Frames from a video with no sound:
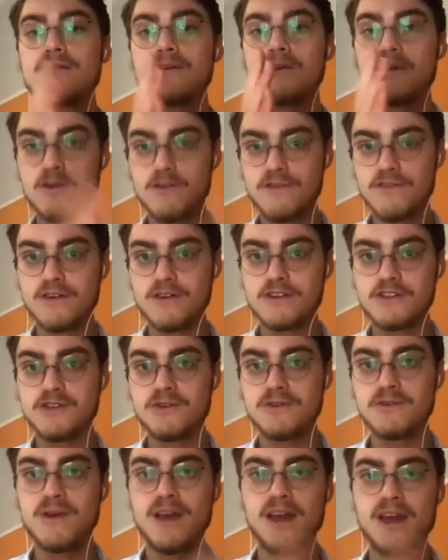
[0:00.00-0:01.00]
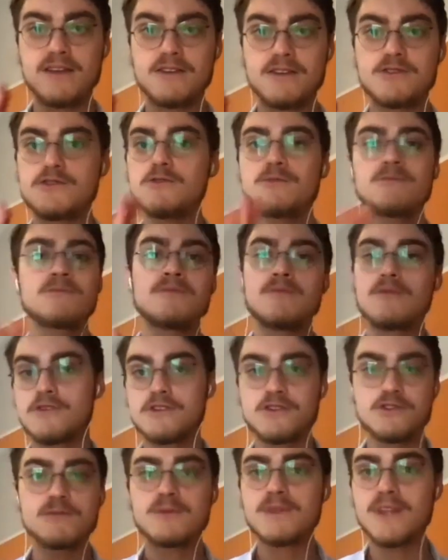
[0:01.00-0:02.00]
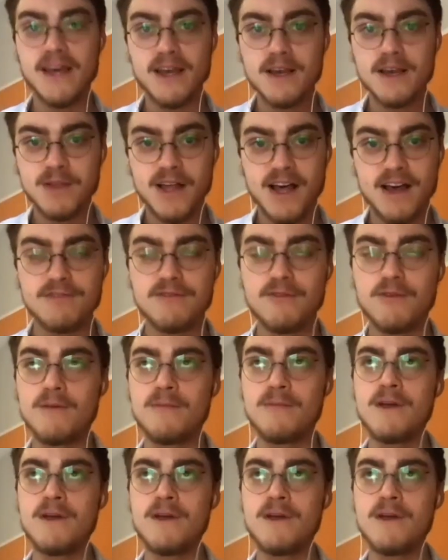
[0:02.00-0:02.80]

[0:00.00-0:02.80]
over to a Zoom or Zoom-like platform.